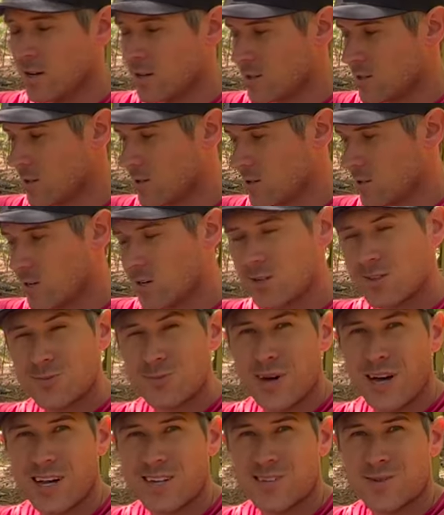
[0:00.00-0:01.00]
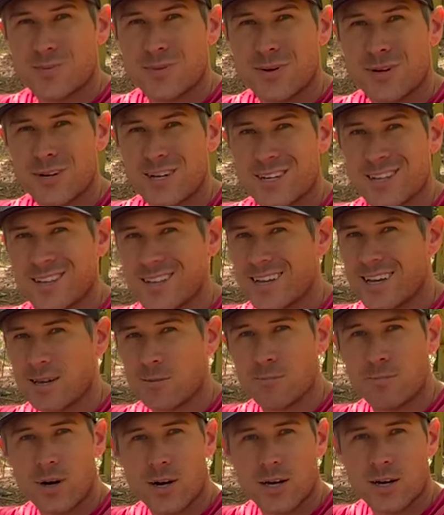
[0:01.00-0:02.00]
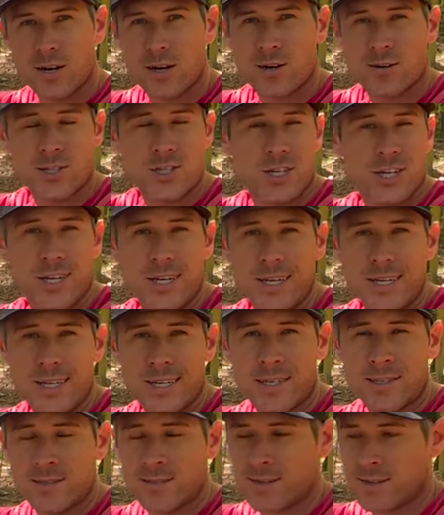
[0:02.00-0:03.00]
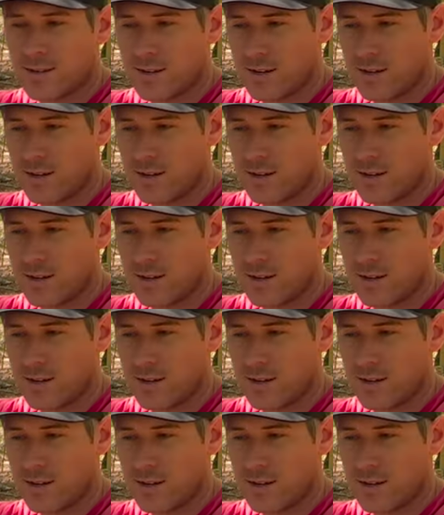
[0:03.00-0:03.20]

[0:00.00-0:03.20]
so it's a good spot to put like butter, cheese,